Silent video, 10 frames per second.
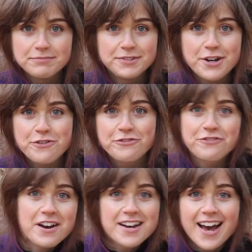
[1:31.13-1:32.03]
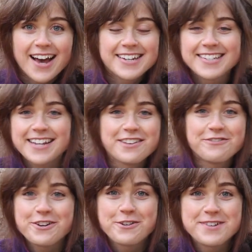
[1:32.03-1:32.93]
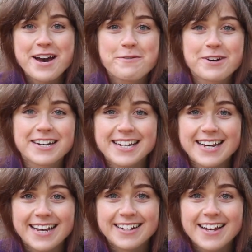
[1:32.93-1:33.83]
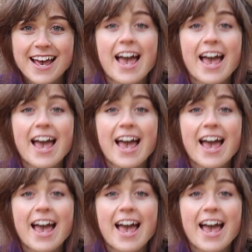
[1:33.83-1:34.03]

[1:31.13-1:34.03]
No fungi telephone network needed.